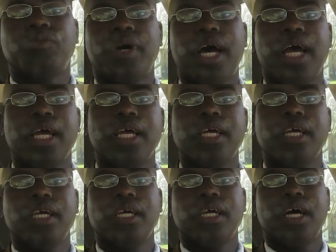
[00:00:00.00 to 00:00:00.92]
my
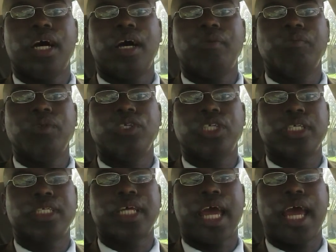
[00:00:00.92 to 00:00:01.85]
music
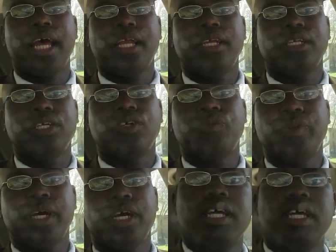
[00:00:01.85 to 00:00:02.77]
stand a little
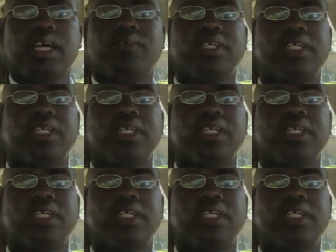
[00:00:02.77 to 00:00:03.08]
bit. If it's